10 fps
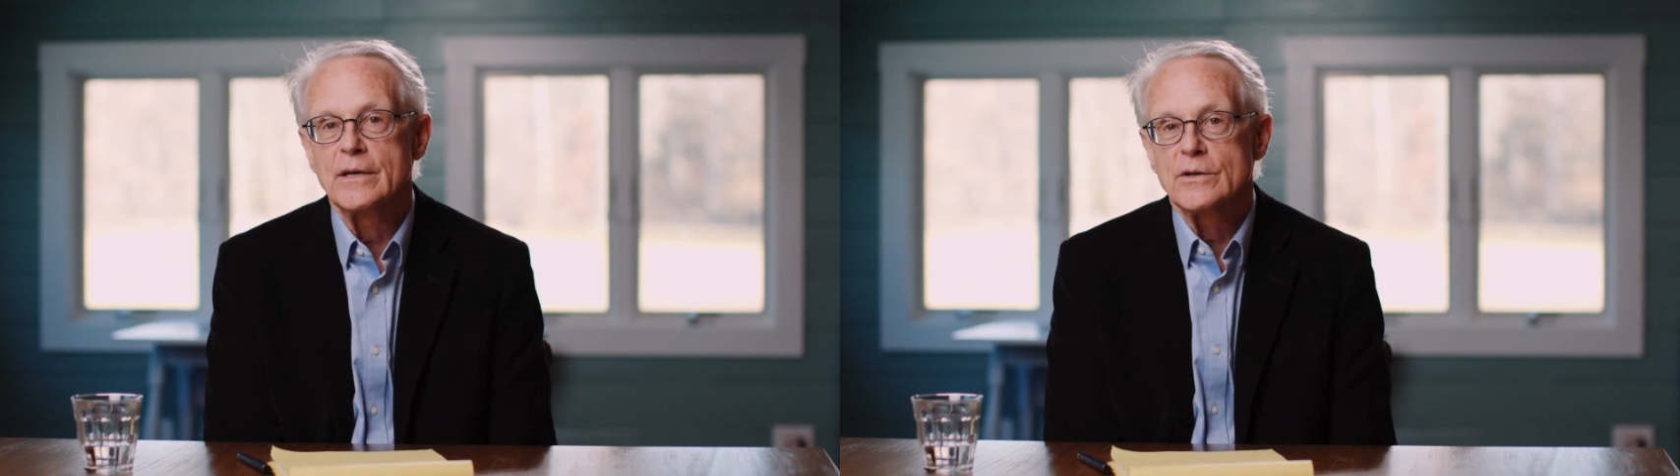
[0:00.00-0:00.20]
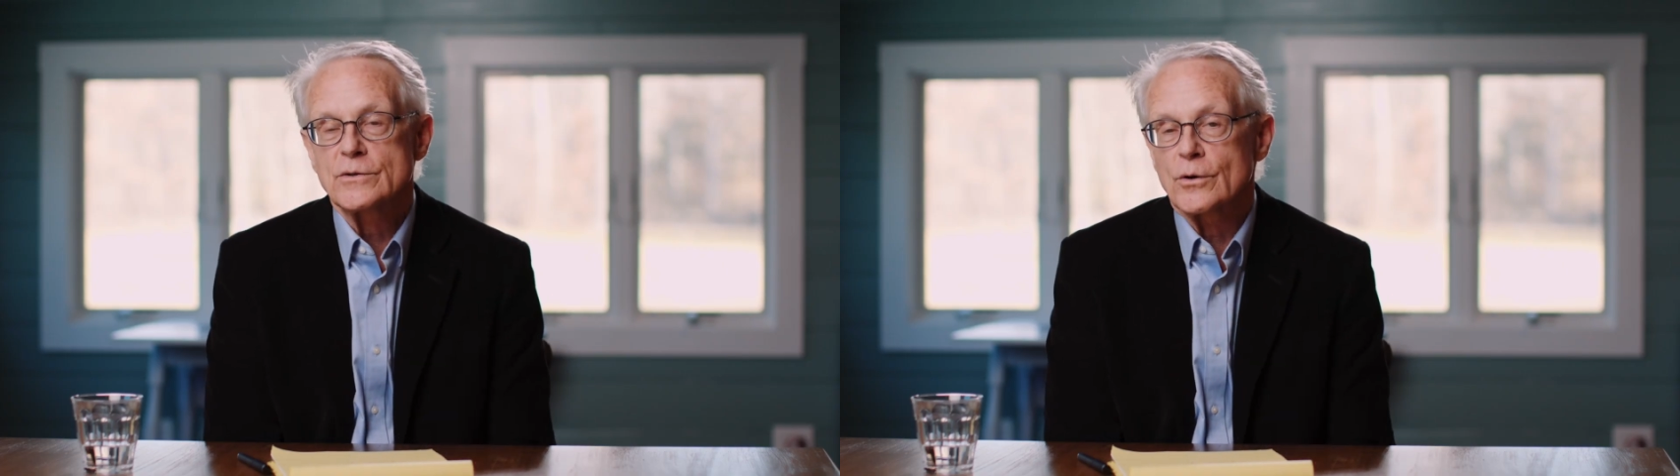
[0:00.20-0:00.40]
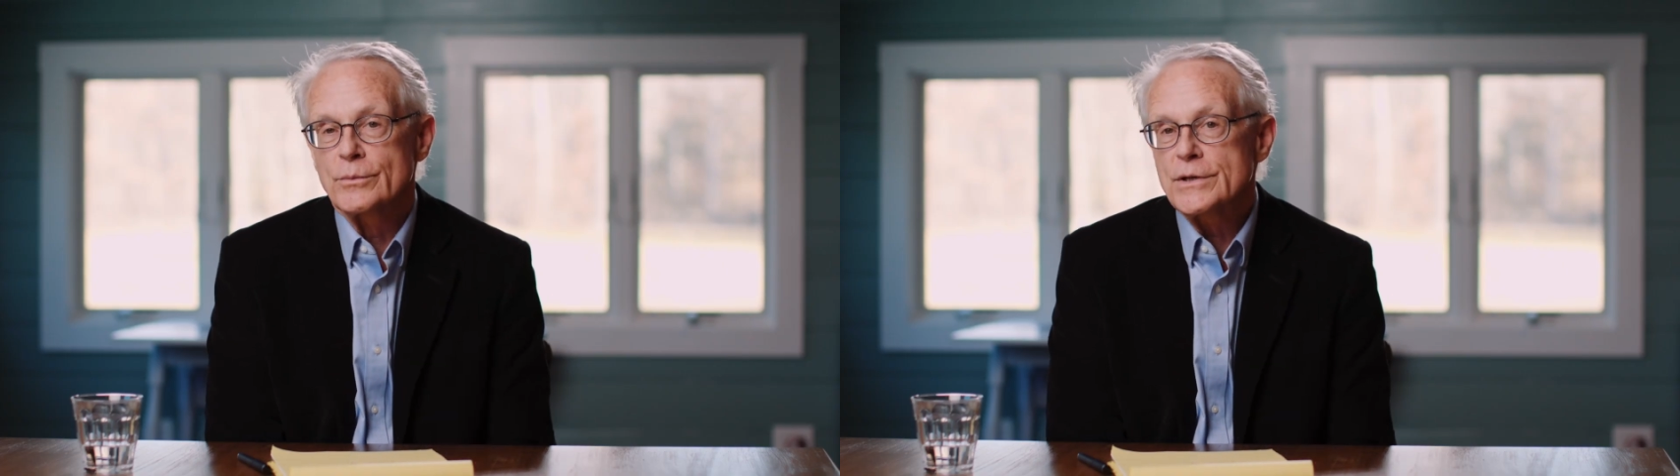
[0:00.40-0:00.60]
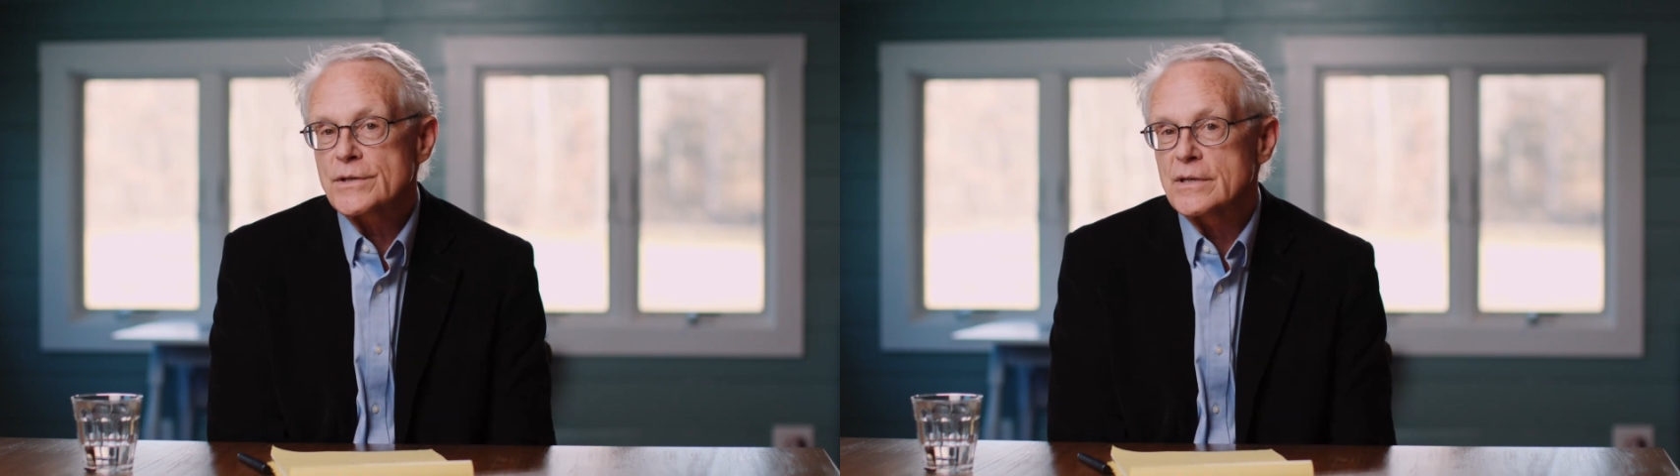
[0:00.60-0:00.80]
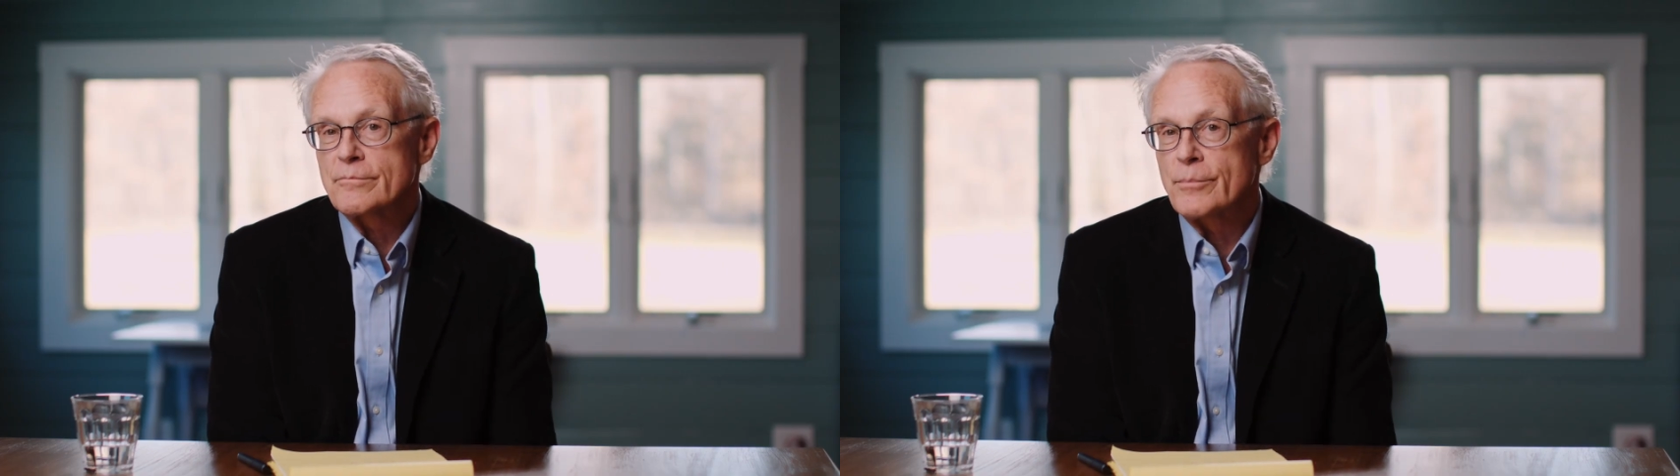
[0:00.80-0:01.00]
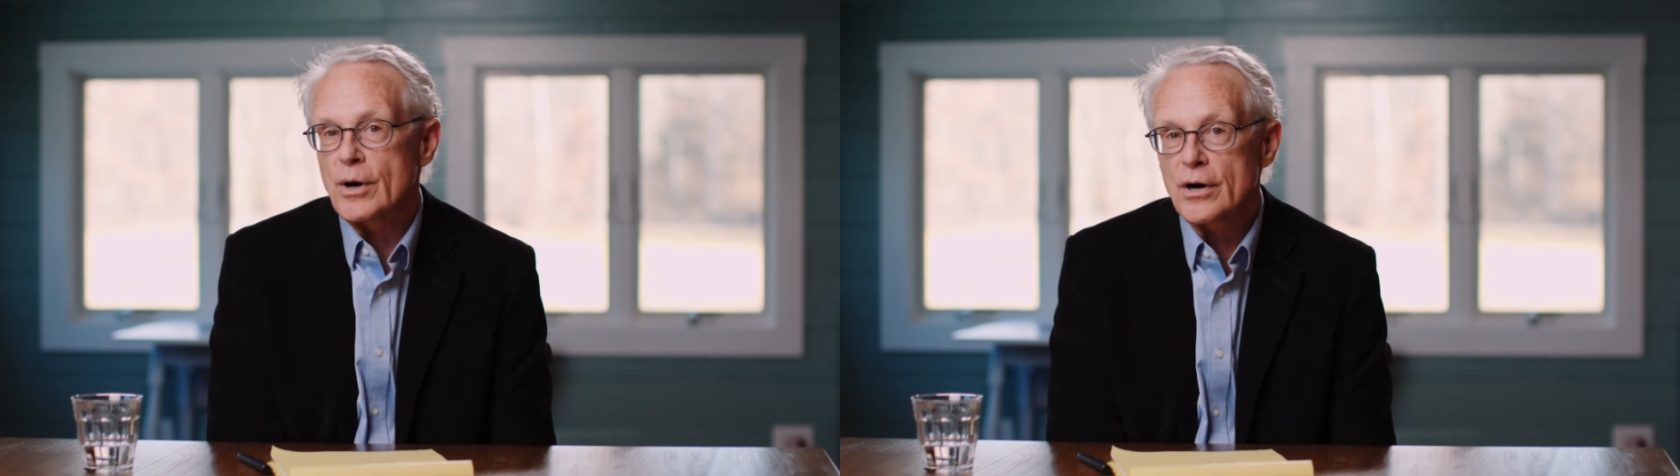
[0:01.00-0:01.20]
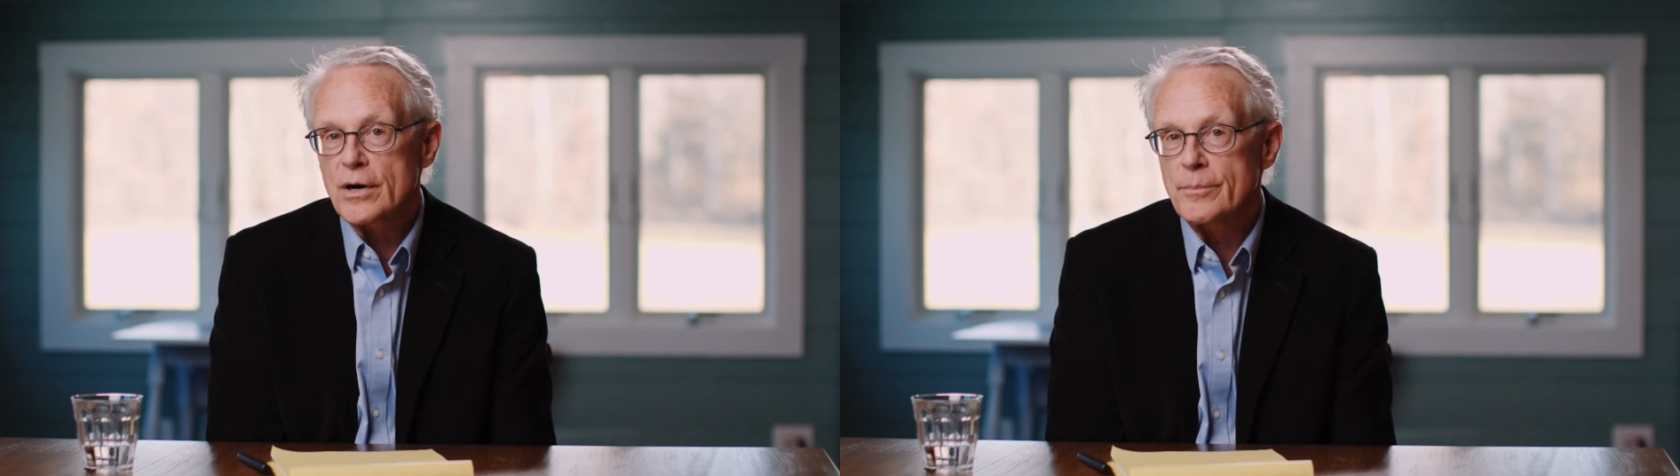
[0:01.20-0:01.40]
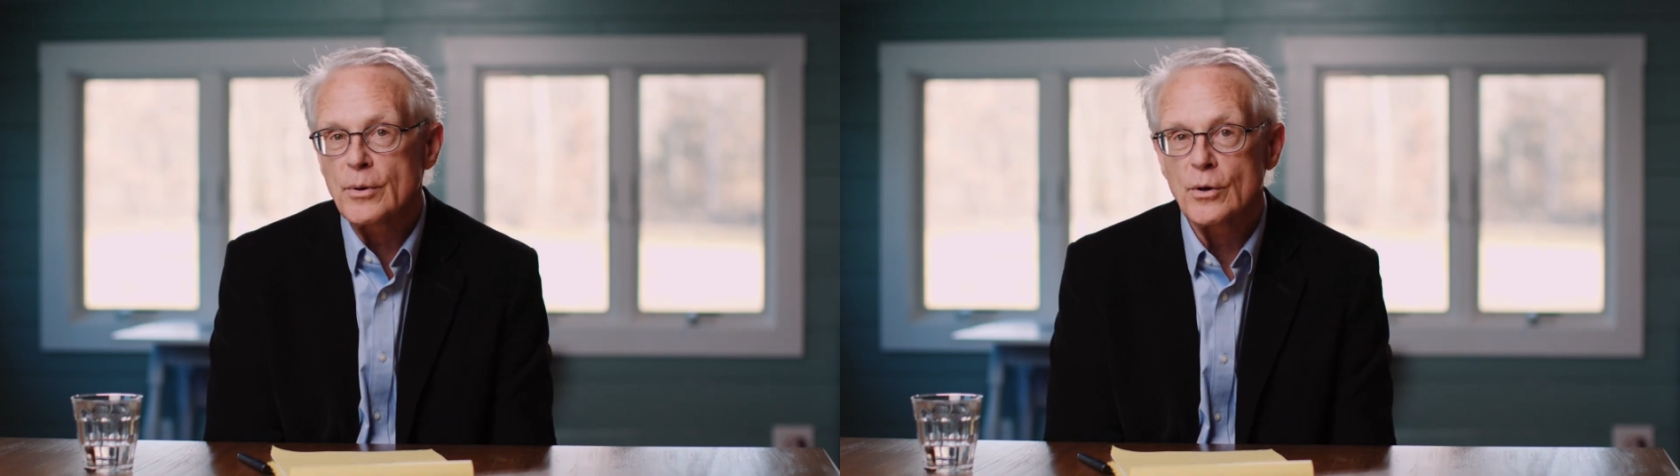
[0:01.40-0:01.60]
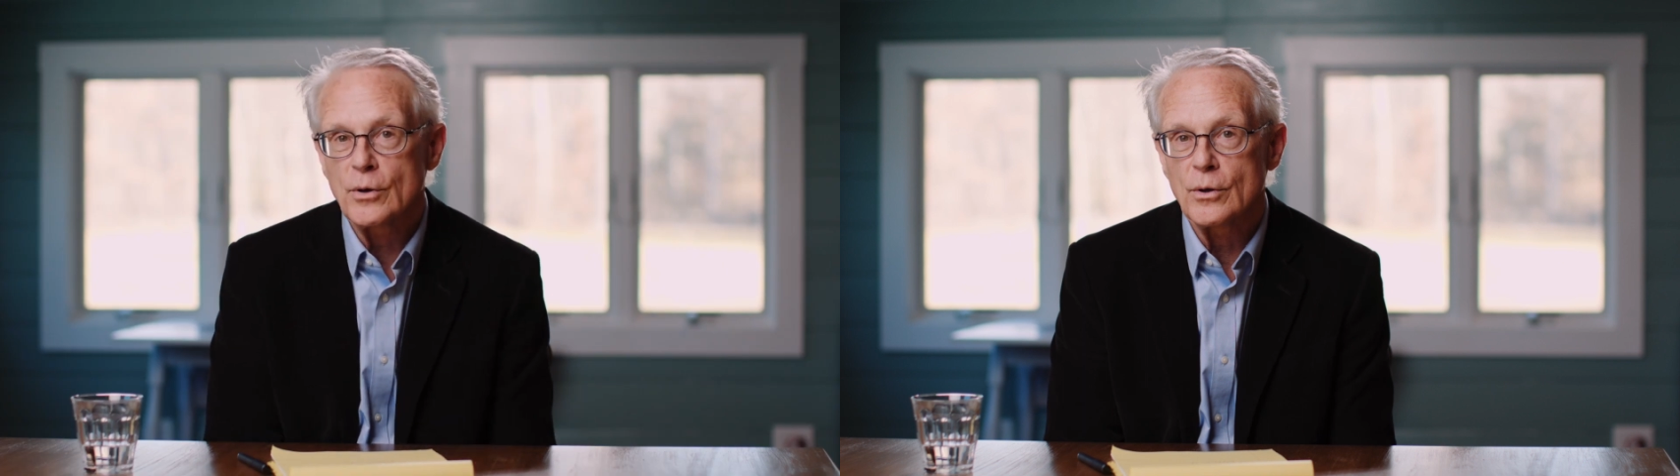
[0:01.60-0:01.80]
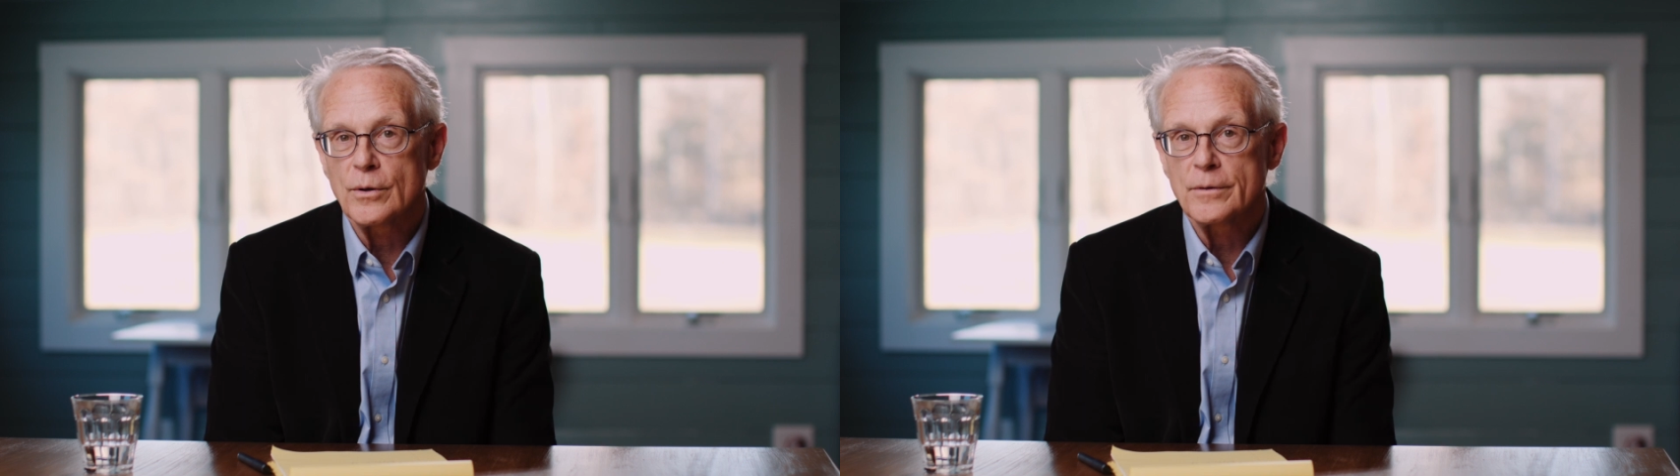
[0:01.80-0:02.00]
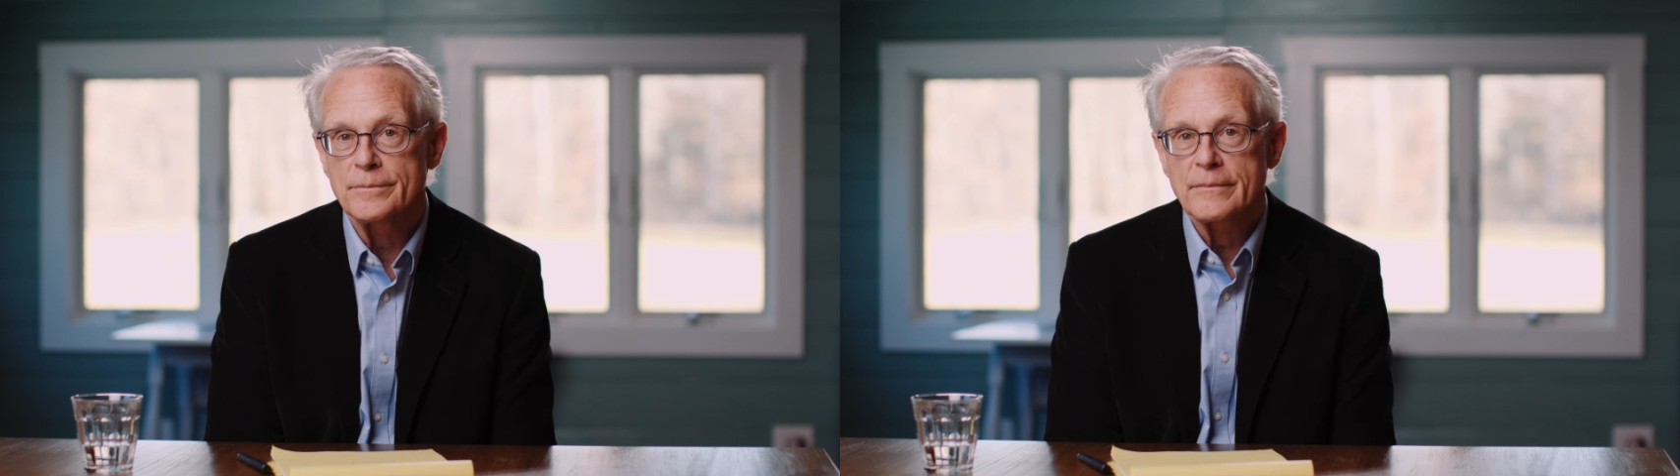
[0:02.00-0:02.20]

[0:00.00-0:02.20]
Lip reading: So a recent Barna poll